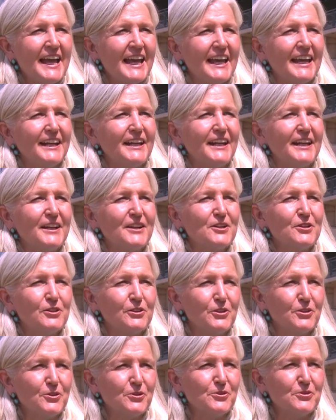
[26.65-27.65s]
It
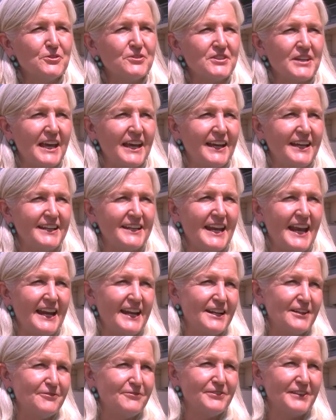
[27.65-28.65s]
includes a
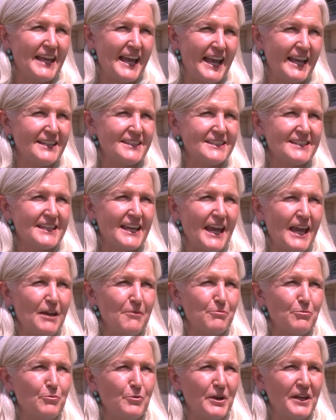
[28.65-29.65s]
native
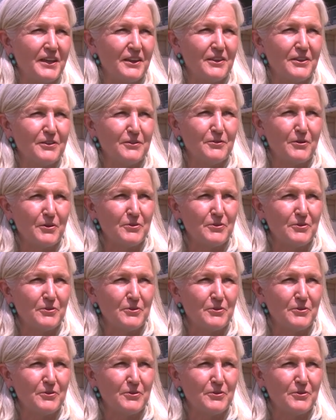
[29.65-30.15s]
landscape with